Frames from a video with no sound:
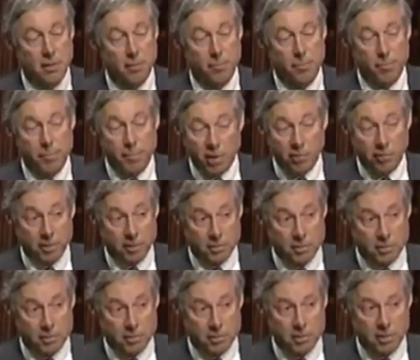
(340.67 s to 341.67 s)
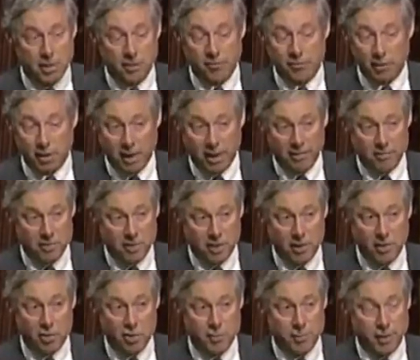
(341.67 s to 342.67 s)
millions of lives. I
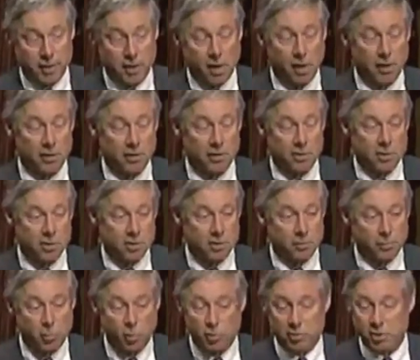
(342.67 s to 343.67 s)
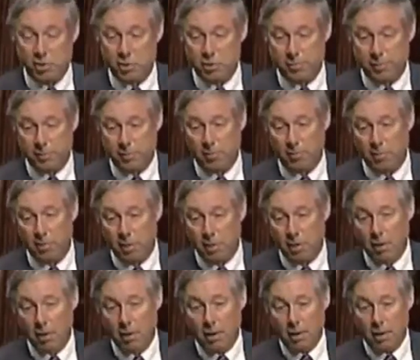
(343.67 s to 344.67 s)
urge my colleagues to support this bill
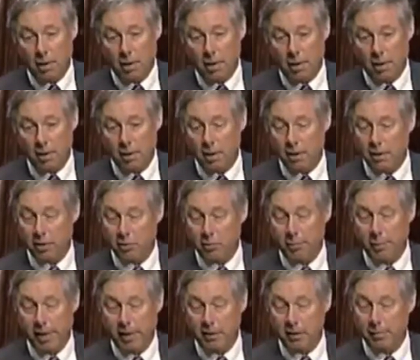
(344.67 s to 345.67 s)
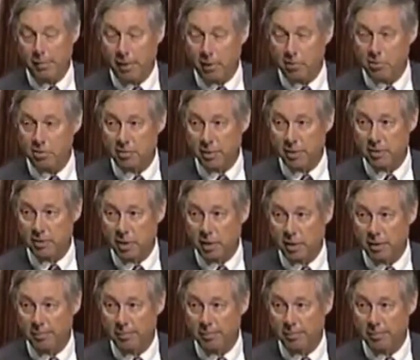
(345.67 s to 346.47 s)
and yield back the balance of my time.